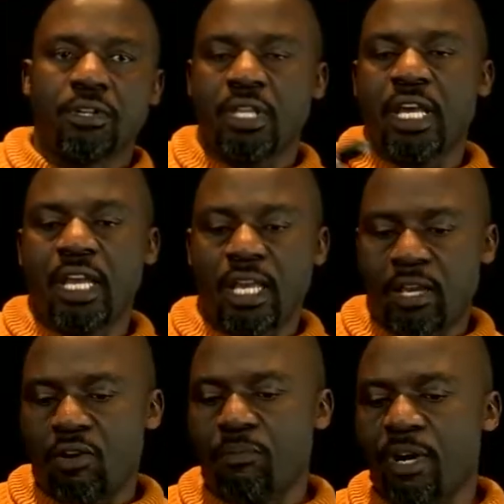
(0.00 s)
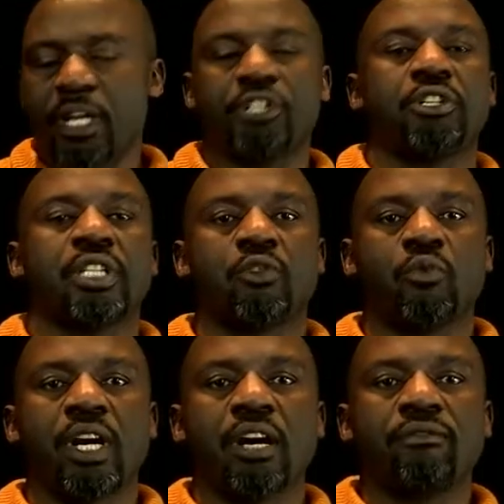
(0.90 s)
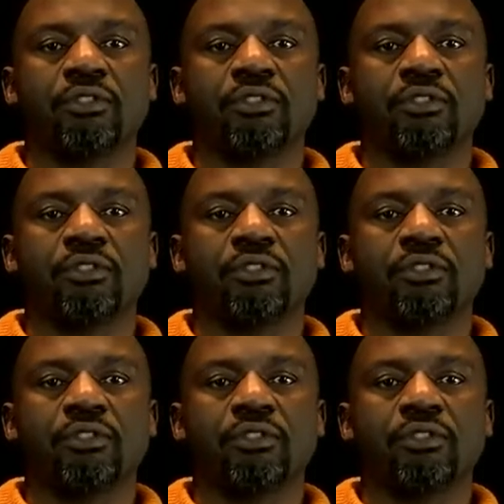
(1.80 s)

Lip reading: the operation that we have.